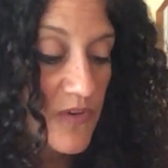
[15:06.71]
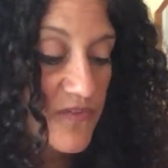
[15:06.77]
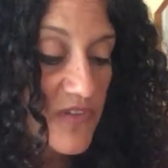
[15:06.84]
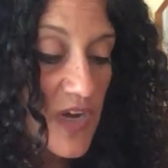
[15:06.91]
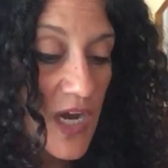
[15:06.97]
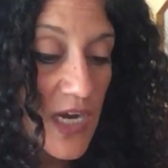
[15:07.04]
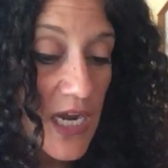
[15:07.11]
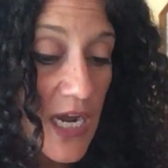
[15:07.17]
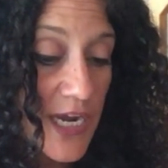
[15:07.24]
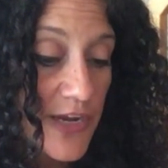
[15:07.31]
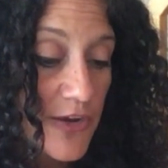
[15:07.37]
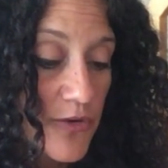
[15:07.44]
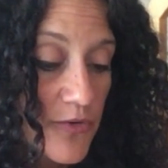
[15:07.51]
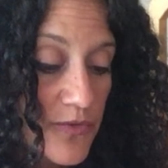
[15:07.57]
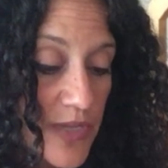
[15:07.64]
You've got, I
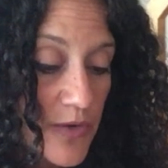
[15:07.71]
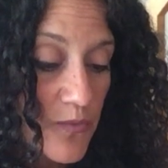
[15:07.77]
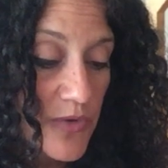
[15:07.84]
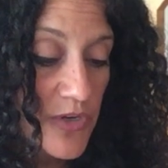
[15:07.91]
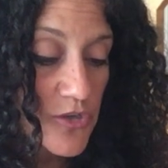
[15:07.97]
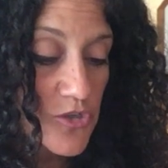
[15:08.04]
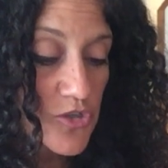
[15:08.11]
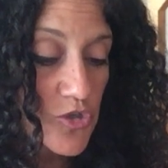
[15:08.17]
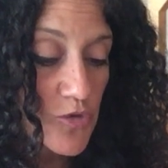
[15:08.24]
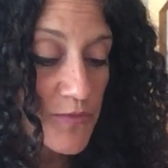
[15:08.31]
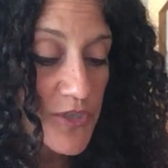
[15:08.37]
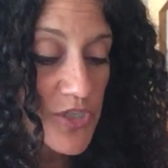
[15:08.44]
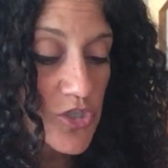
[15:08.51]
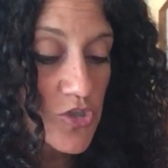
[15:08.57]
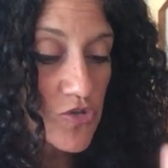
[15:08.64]
know that we are so
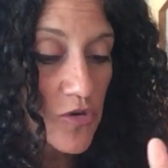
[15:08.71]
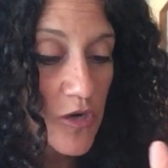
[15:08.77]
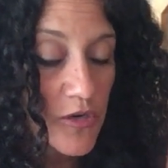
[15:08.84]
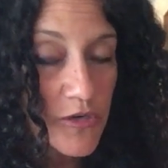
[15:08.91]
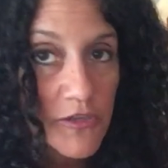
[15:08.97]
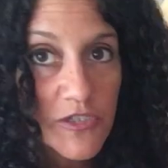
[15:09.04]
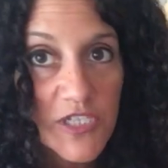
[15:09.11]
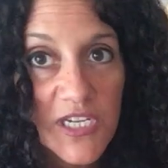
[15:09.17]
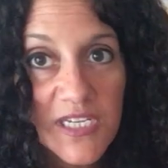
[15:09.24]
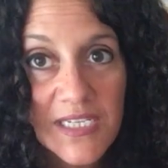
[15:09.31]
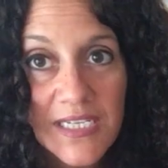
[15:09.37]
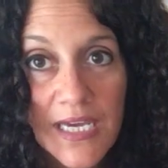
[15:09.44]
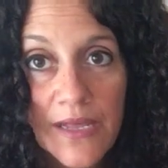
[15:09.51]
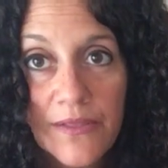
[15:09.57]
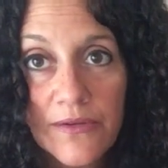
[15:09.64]
much stronger
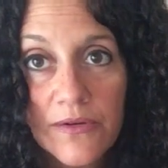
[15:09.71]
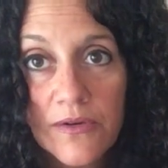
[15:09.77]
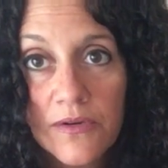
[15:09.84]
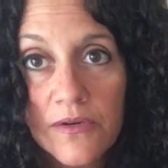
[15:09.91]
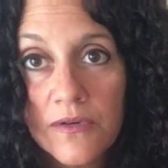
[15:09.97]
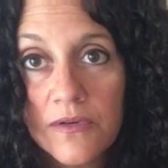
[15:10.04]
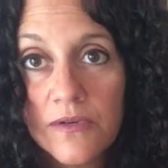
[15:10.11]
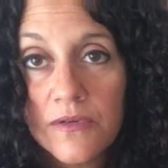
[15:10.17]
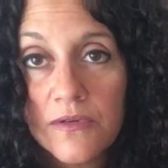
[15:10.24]
together.